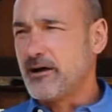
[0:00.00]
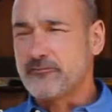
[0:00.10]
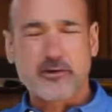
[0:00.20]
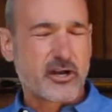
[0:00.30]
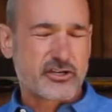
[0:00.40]

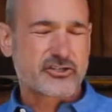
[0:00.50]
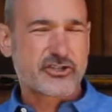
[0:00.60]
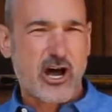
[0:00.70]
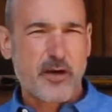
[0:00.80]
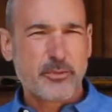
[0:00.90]
from our
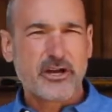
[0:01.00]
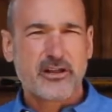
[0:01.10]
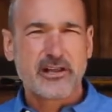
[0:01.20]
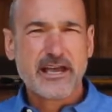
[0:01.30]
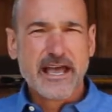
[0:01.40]

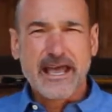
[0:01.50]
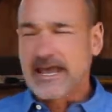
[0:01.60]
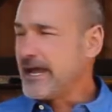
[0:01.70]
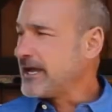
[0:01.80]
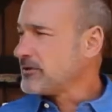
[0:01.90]
sawmill
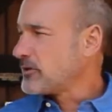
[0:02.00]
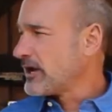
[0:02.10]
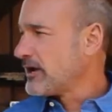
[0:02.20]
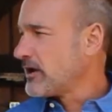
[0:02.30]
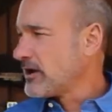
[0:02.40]
and
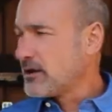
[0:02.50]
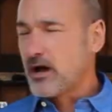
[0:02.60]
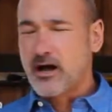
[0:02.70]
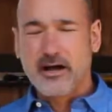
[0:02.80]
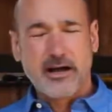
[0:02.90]

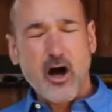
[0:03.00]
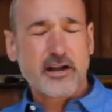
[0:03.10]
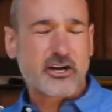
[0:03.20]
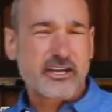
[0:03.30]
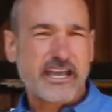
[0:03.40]

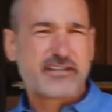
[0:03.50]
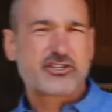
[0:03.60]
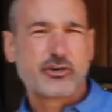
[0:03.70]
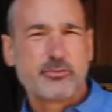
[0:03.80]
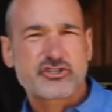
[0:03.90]
on our
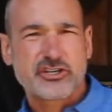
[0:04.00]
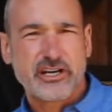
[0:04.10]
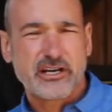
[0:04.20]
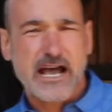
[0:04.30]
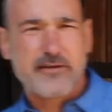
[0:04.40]
K2
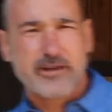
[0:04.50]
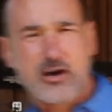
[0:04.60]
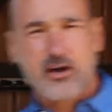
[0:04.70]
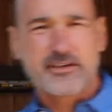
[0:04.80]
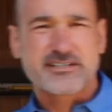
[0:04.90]
machine having
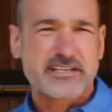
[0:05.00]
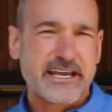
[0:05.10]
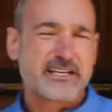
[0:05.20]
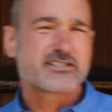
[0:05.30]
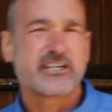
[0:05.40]
all the
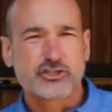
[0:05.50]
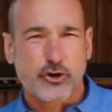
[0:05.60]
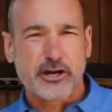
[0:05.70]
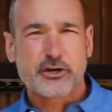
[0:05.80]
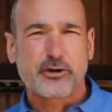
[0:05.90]
CNC
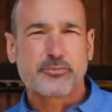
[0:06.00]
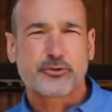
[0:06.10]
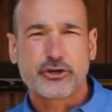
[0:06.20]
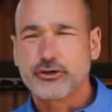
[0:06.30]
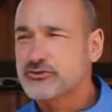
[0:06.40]
joinery
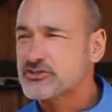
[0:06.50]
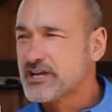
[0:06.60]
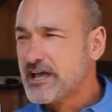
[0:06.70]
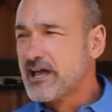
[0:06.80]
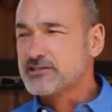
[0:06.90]
produced.
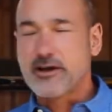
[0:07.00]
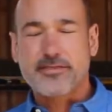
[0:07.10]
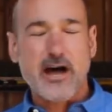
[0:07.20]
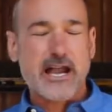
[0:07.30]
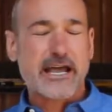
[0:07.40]
So I
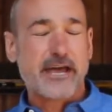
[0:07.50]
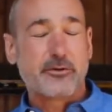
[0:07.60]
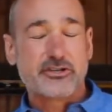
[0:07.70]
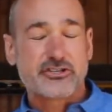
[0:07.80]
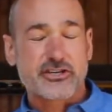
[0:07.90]
thought I
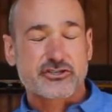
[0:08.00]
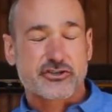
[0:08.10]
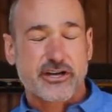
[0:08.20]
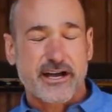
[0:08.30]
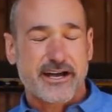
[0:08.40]
would just
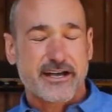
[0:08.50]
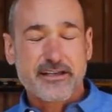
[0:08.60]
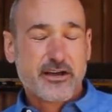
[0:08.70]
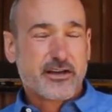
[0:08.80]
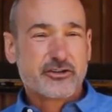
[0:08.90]

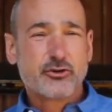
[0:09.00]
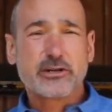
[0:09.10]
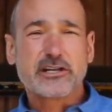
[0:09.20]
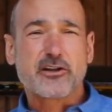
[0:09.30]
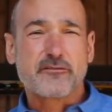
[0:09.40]
do
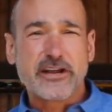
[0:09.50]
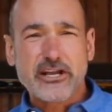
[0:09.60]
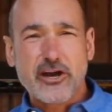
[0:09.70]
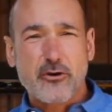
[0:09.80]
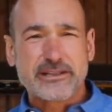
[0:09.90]
a little
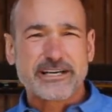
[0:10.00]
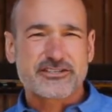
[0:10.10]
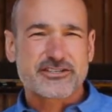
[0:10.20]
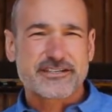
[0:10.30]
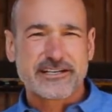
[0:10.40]
video and
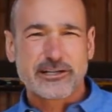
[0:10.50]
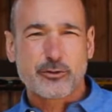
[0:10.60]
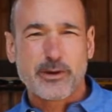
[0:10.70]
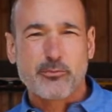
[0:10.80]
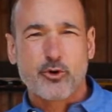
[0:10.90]
let you see a
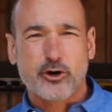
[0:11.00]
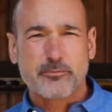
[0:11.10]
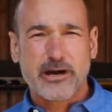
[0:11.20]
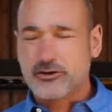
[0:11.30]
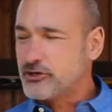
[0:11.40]
little bit more
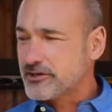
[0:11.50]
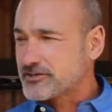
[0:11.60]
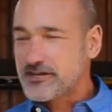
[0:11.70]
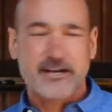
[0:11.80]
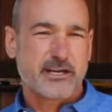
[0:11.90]
about your
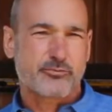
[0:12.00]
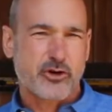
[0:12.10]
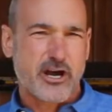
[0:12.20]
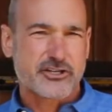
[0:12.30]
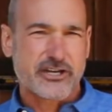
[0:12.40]
exciting
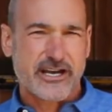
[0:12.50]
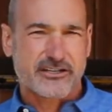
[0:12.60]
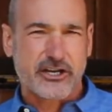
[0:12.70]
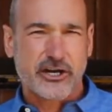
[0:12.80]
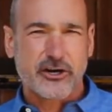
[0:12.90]

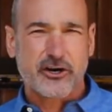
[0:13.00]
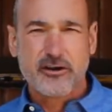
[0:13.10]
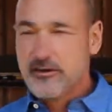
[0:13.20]
project here